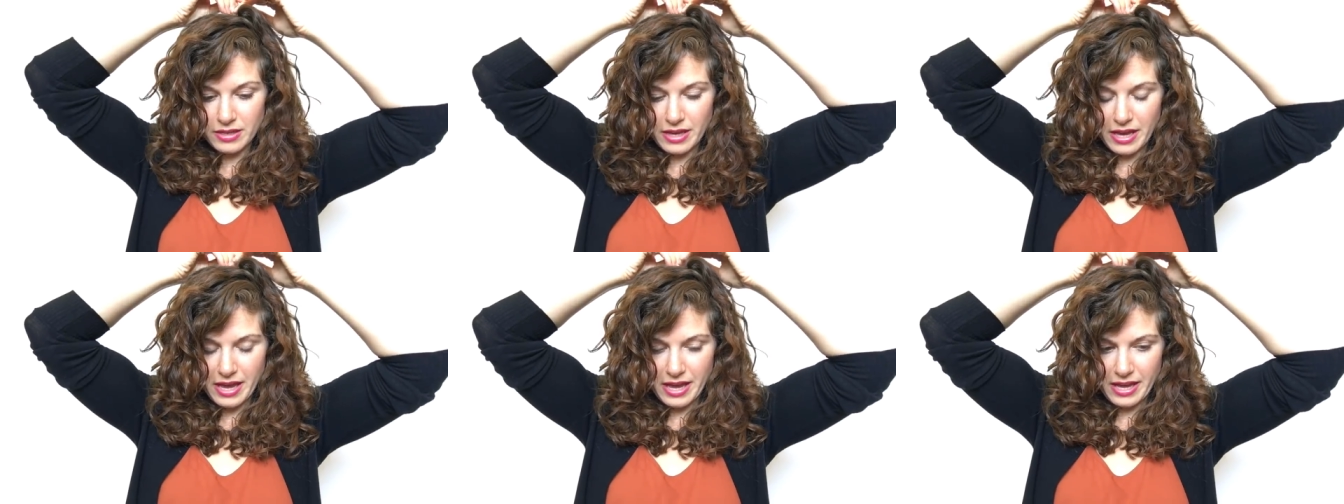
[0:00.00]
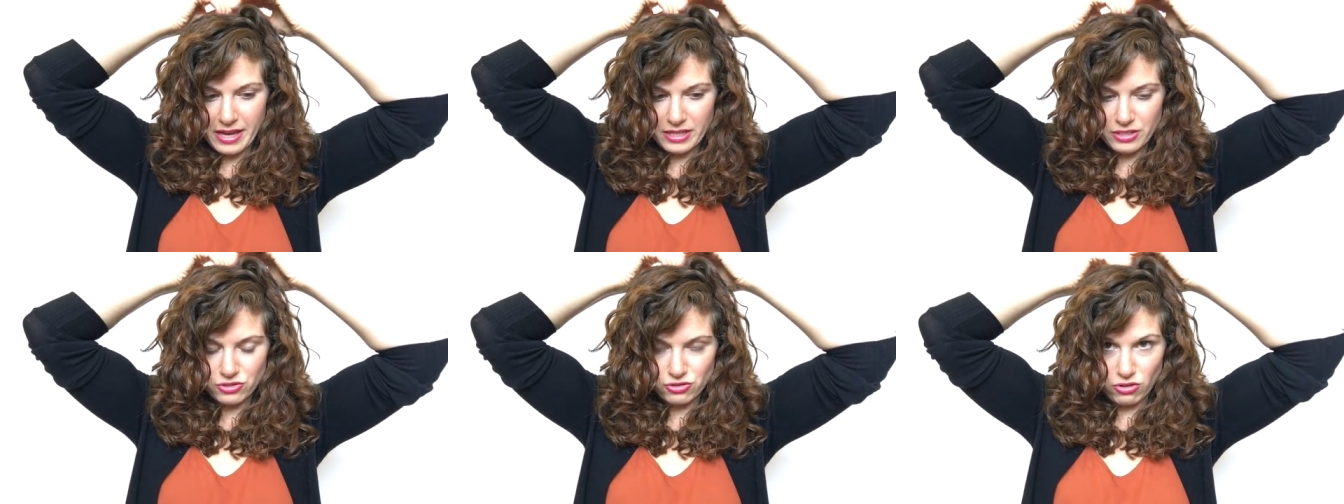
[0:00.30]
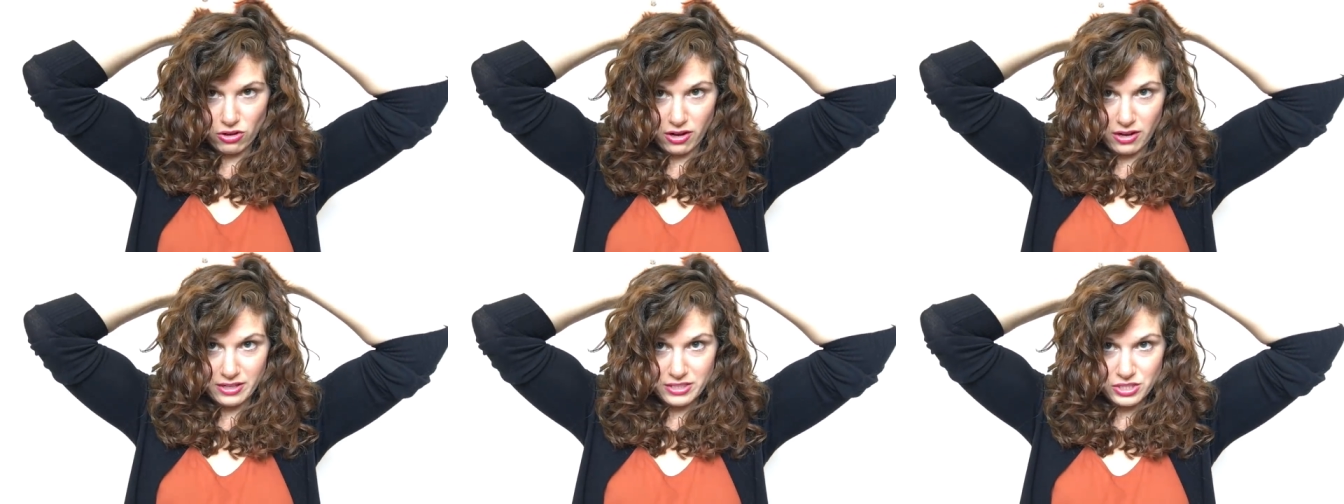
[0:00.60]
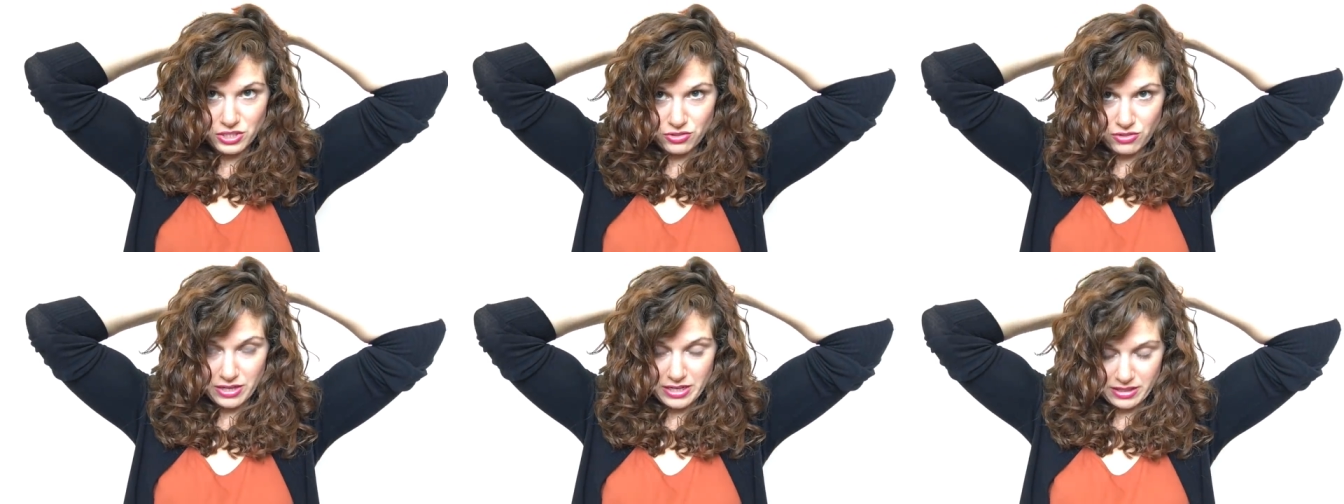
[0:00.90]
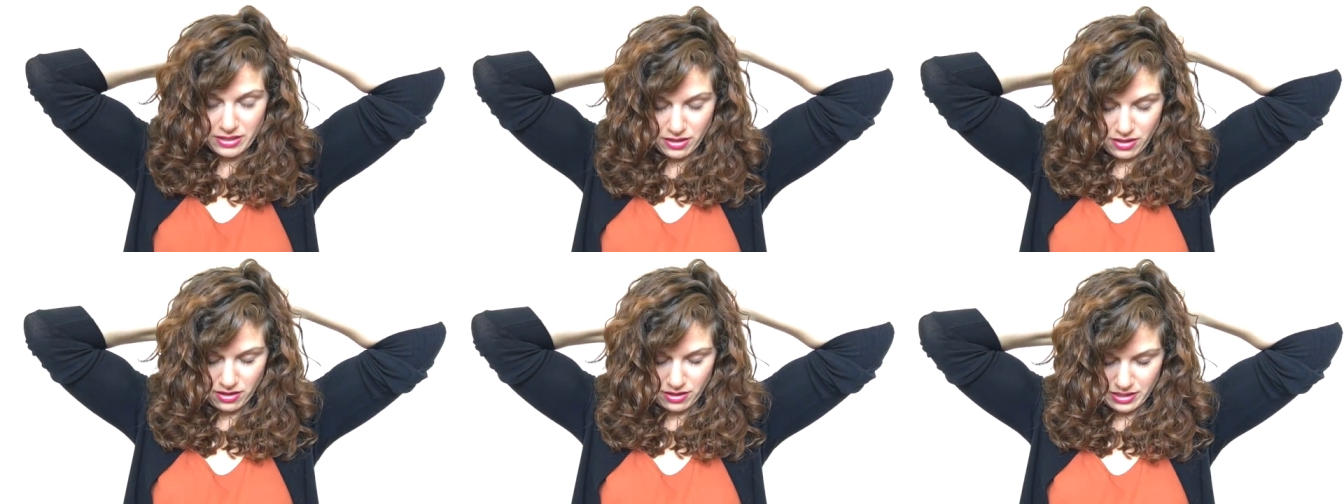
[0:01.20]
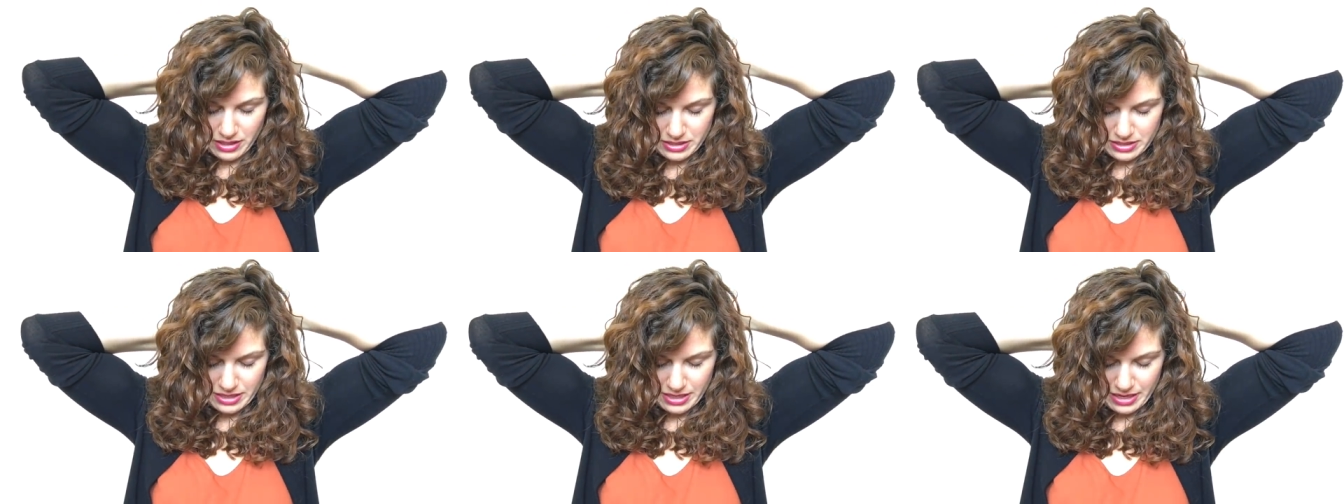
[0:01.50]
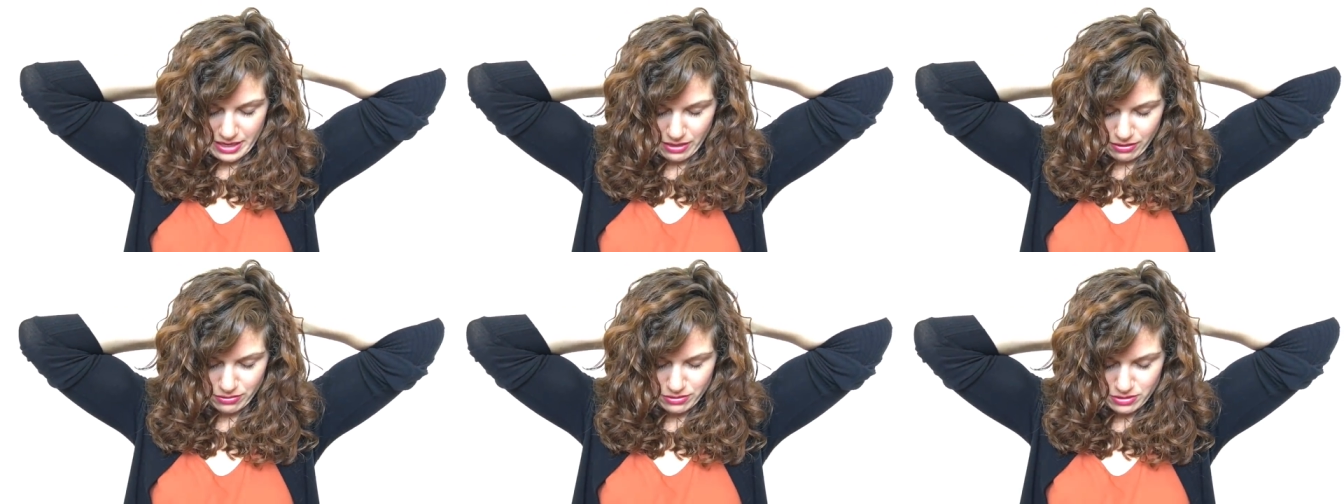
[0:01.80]
and draw a straight line
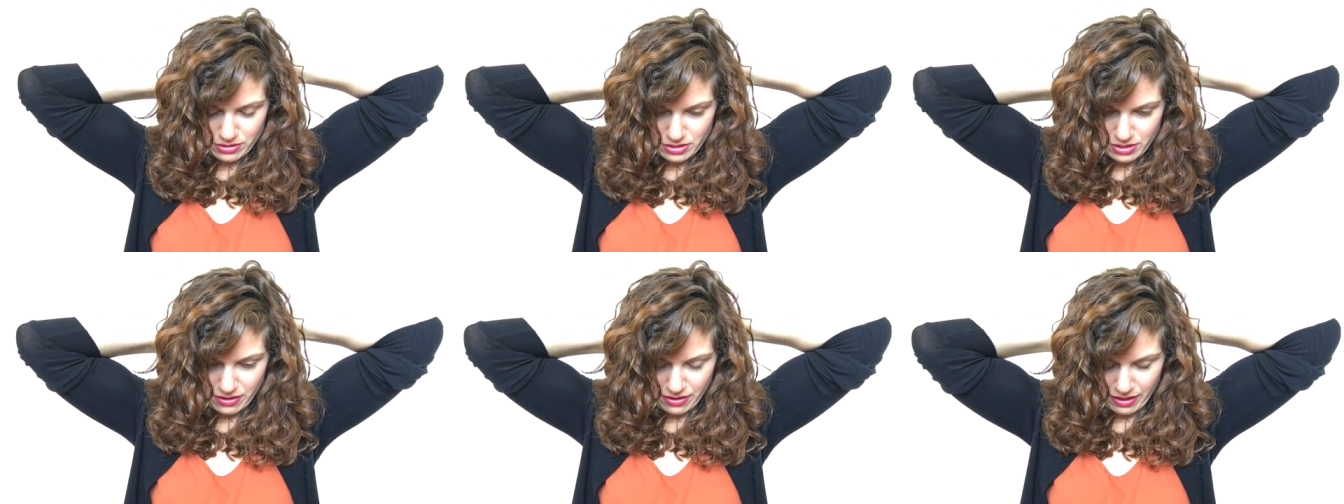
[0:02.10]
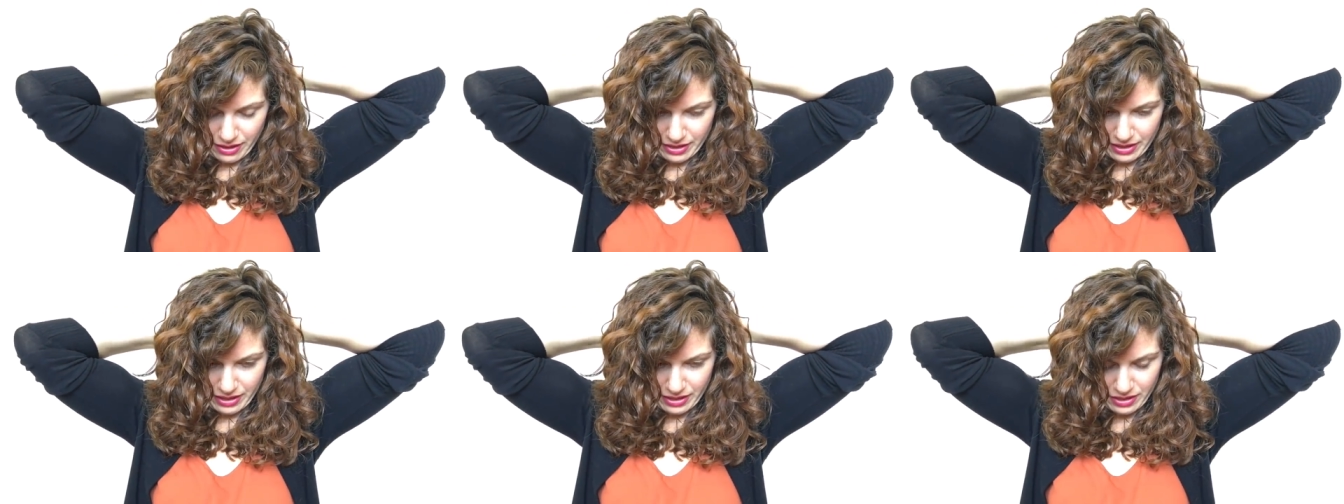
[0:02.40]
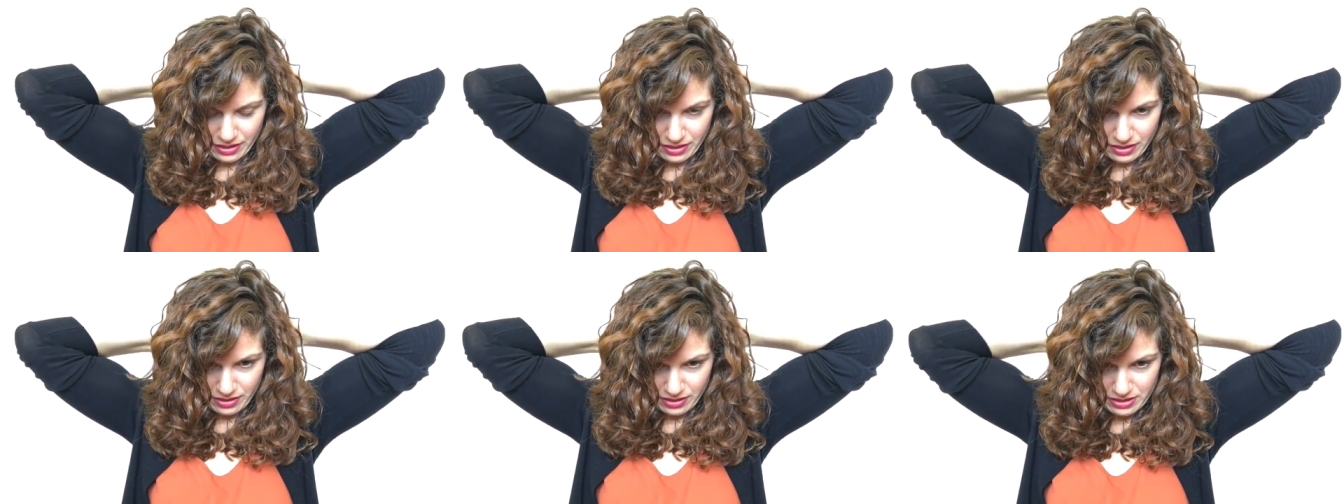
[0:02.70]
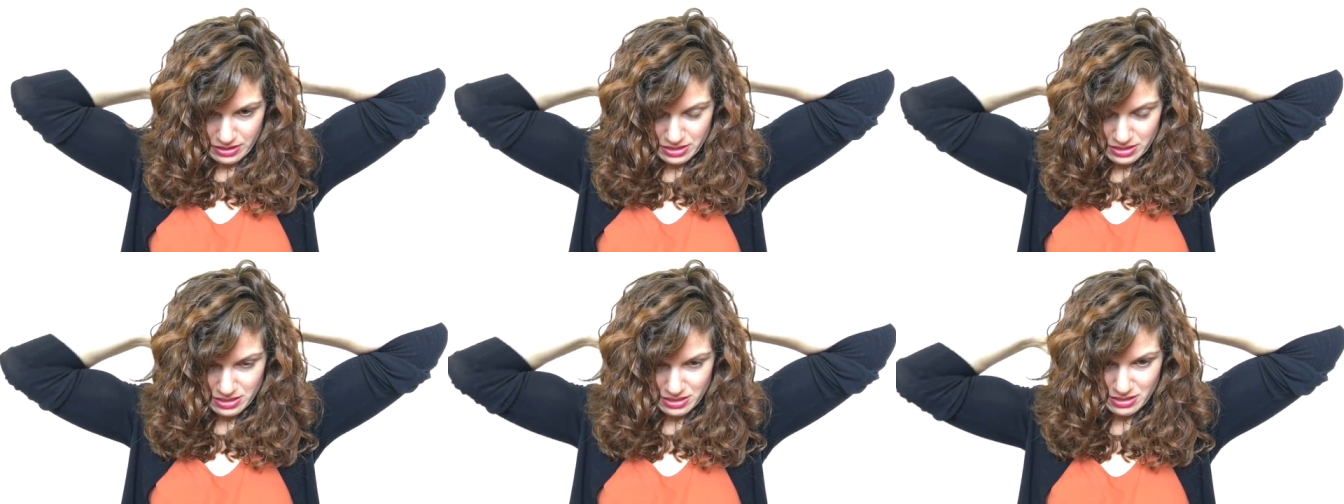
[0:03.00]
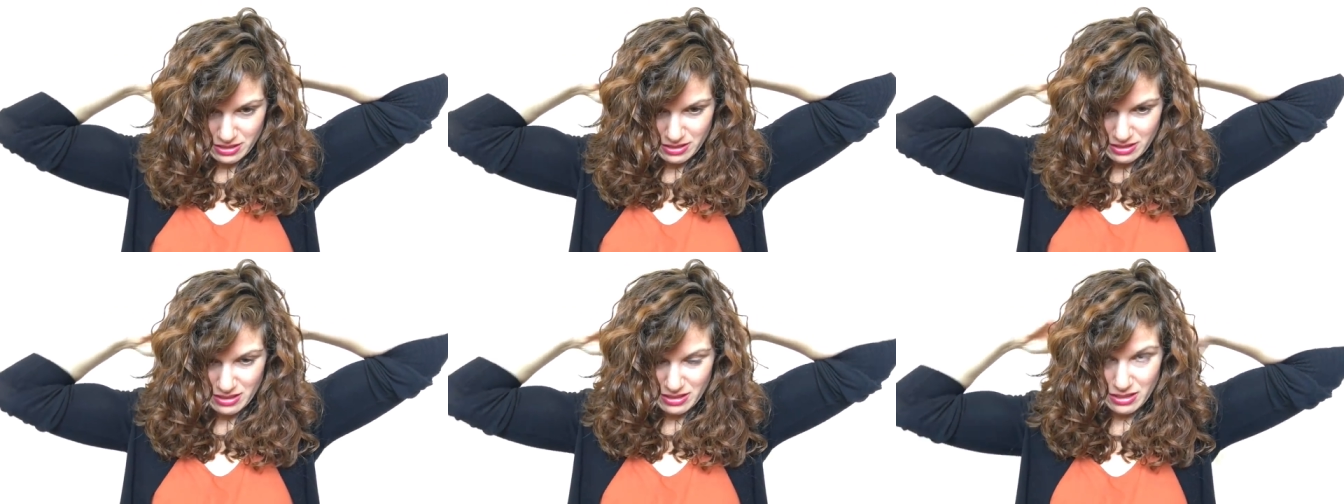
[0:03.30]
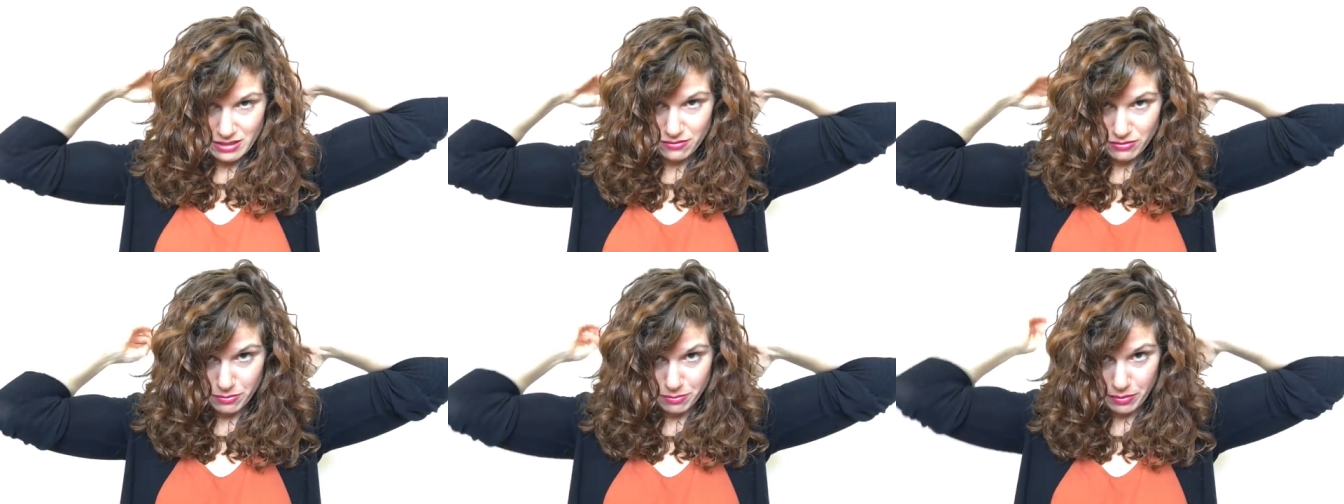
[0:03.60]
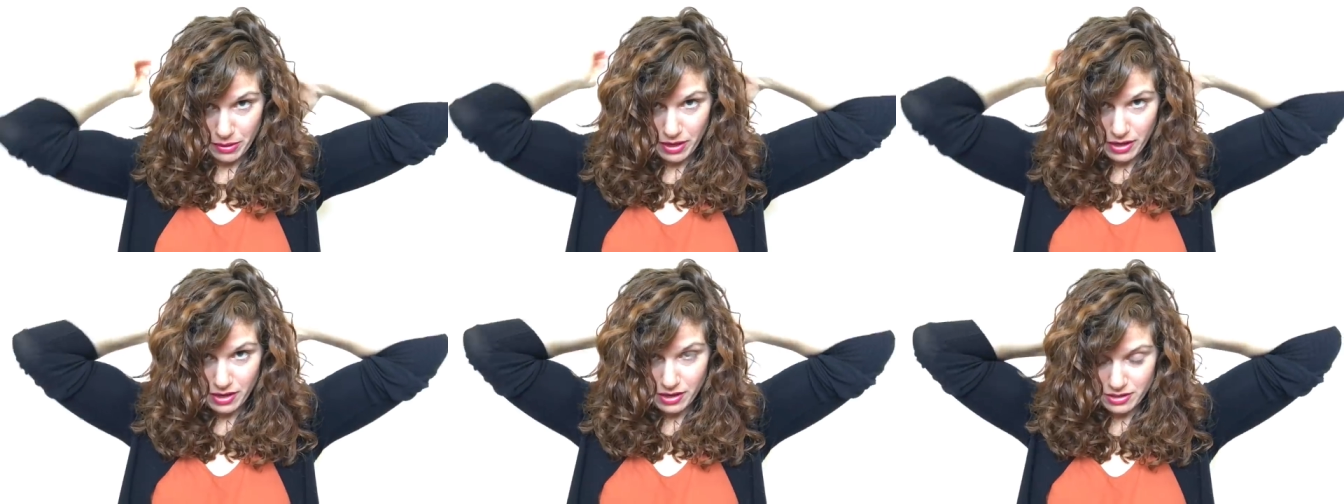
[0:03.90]
down so that I get a nice even
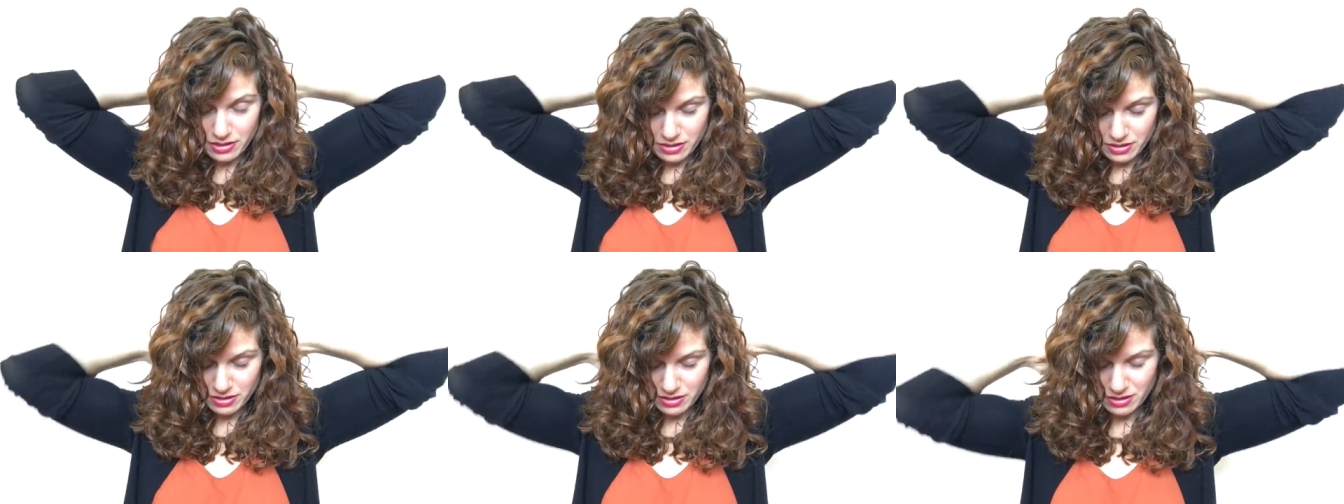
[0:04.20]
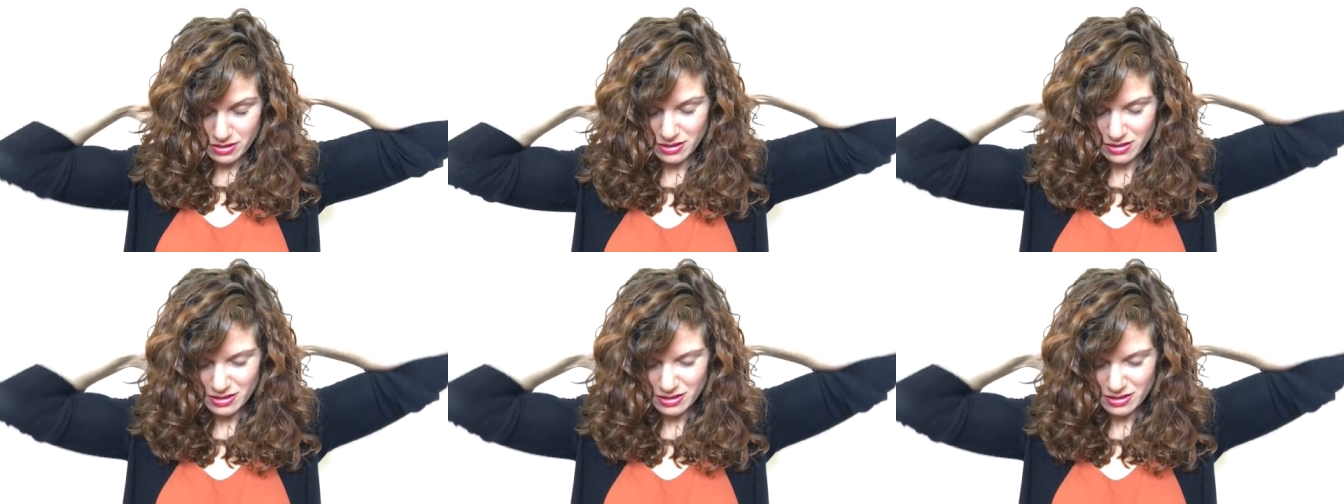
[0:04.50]
part.